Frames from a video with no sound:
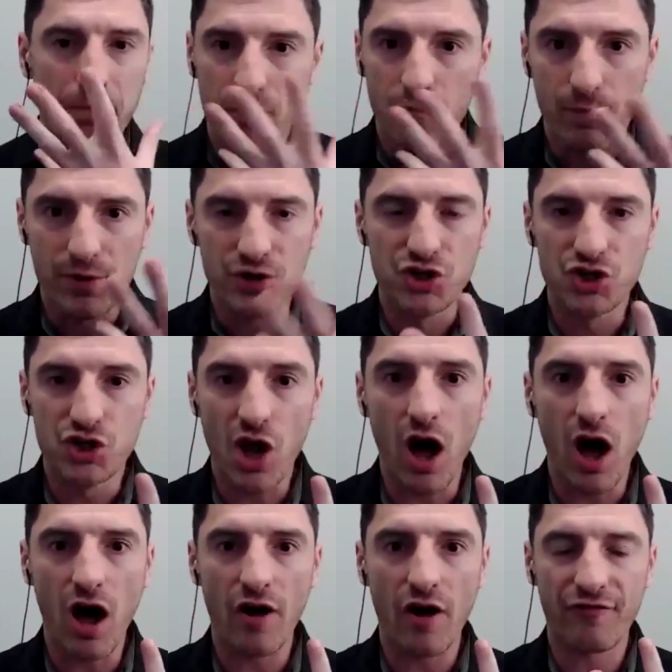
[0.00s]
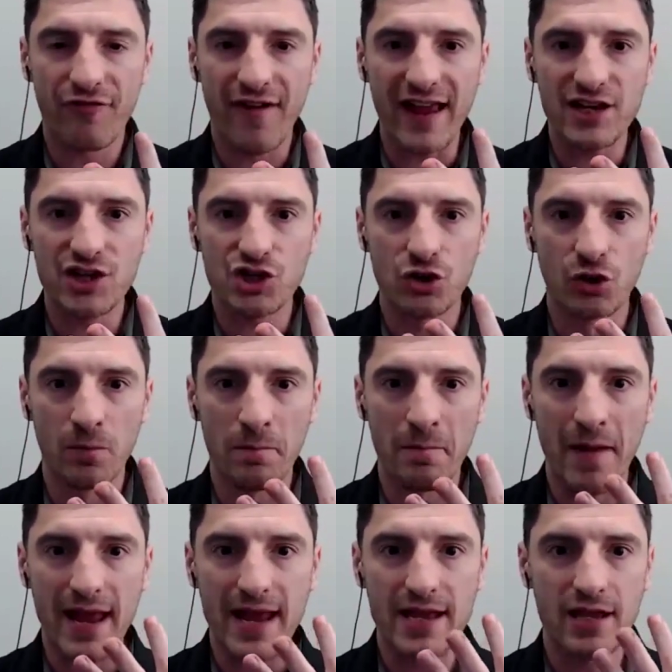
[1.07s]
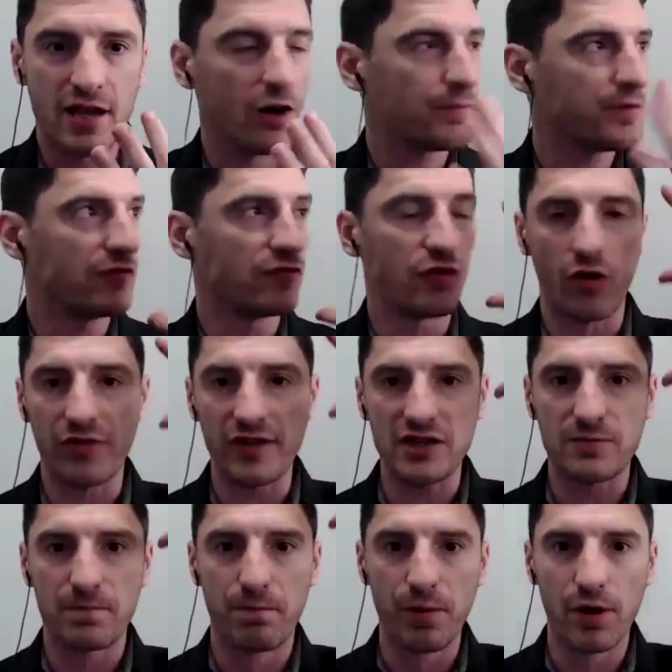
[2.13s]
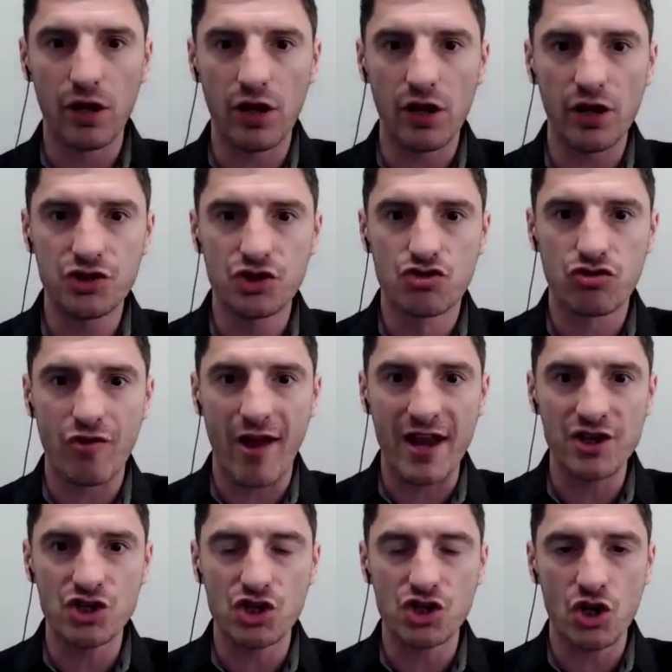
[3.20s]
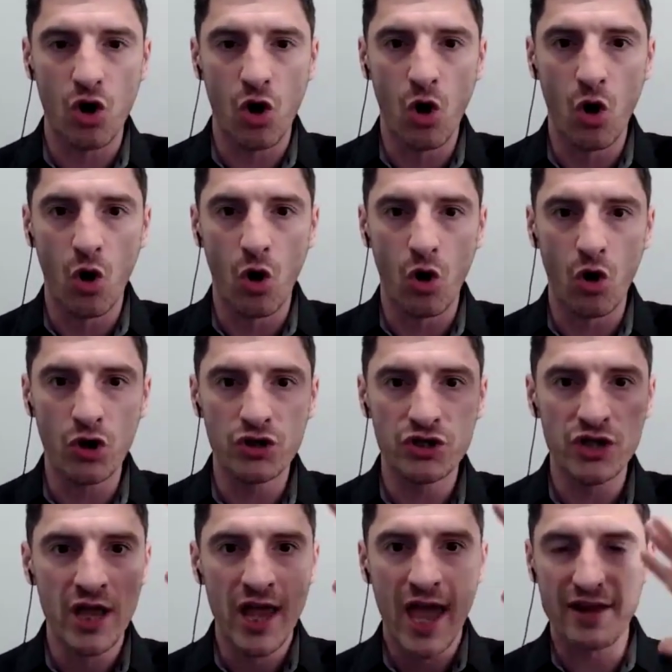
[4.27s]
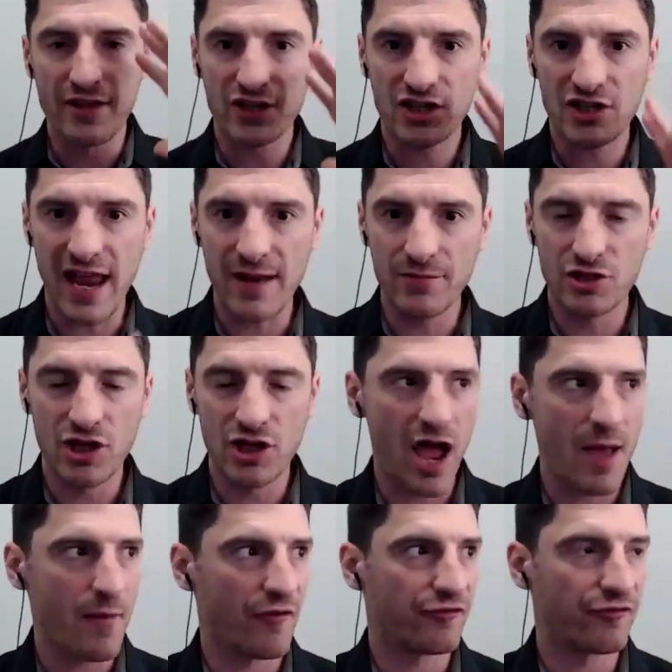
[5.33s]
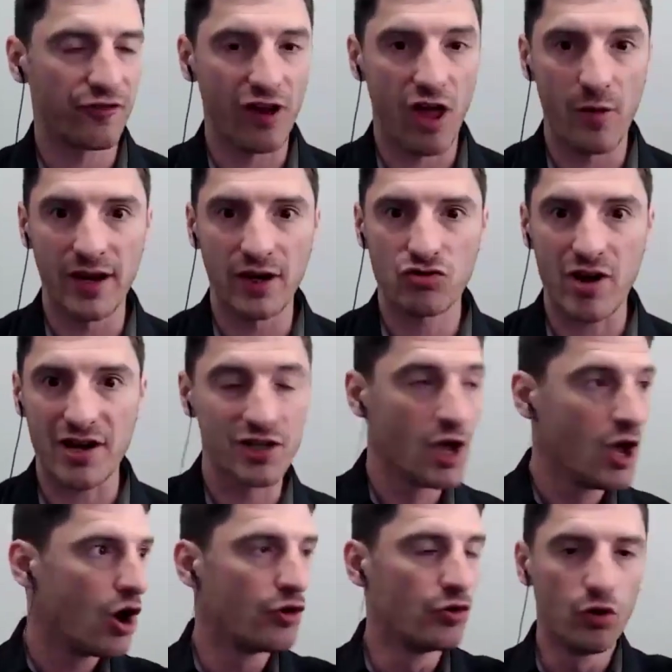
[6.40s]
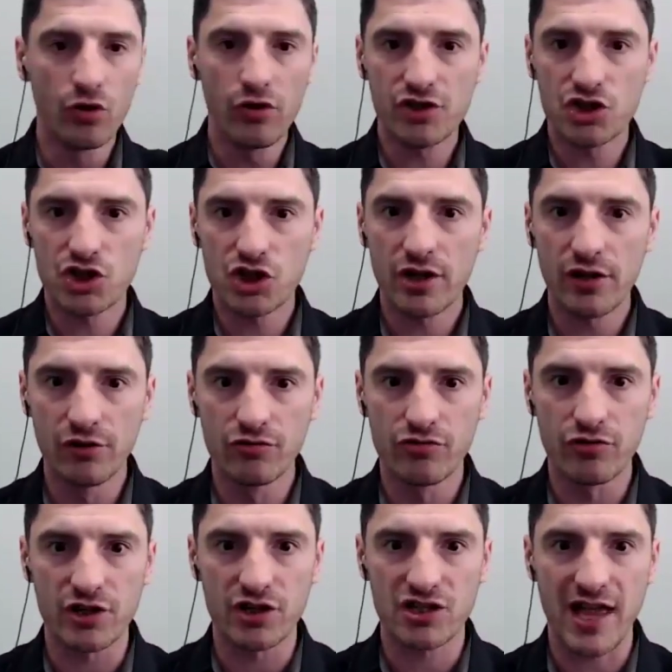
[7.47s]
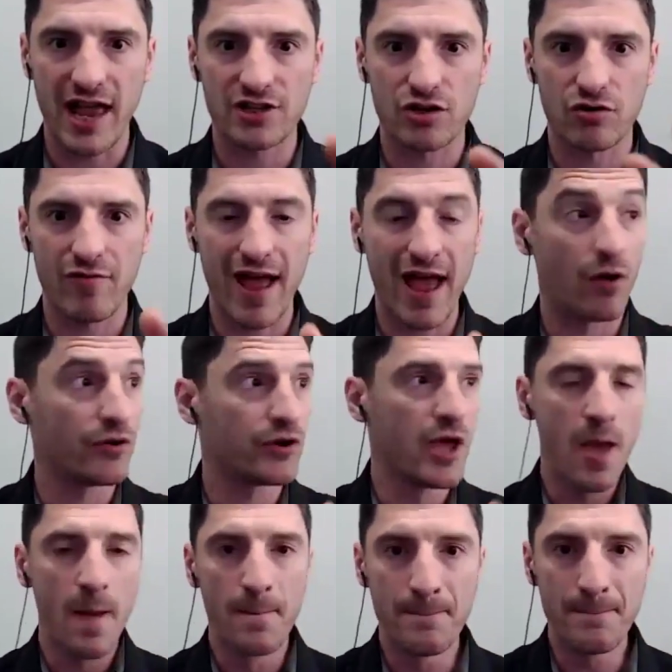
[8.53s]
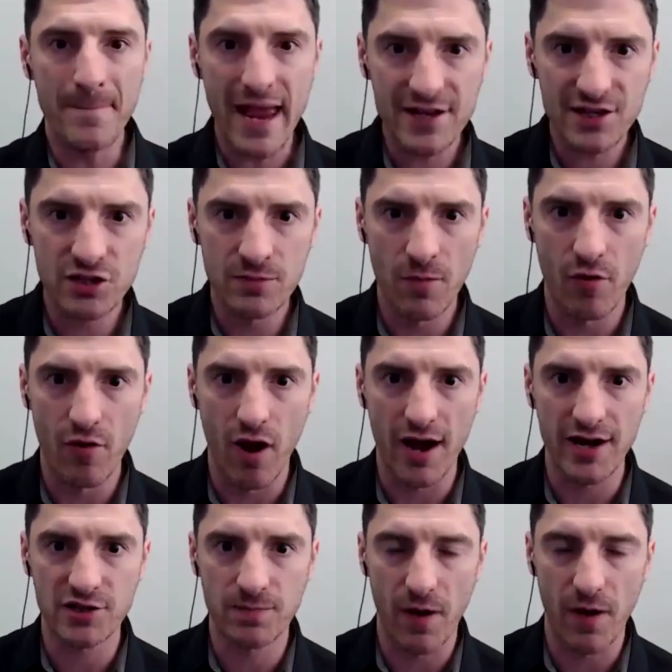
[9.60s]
bizarre facial makeup, you've got these blood-drenched horns, and at the same time a flowing dress, and all the children are sat around mesmerized by